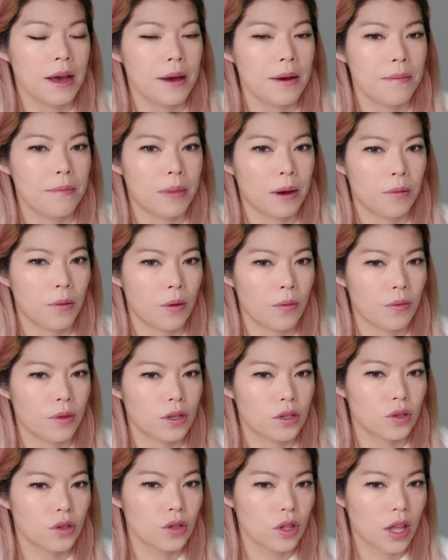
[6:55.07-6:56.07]
But when we
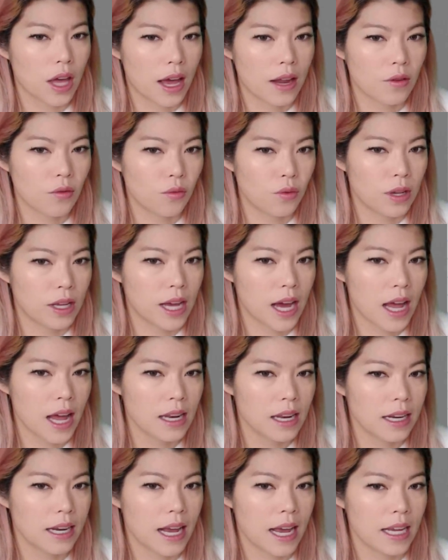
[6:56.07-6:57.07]
do that, we can't
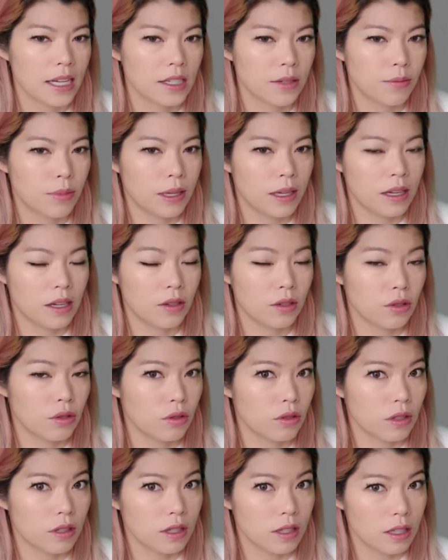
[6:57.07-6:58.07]
let h be equal
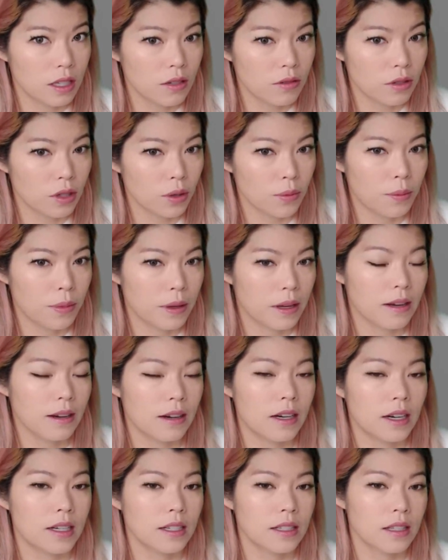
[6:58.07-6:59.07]
to 0,
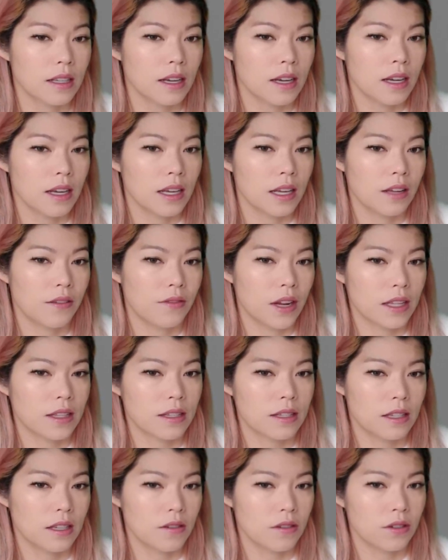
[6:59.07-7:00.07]
because if
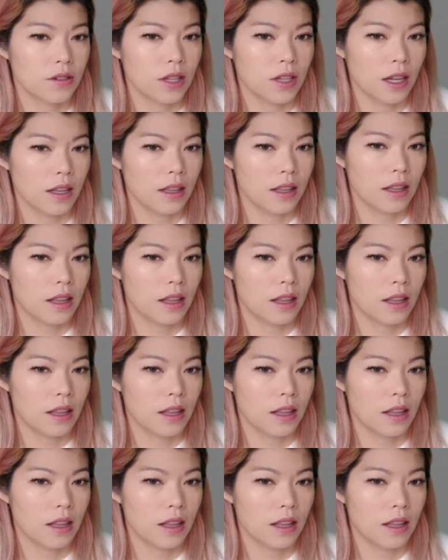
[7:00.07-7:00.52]
that's 0, then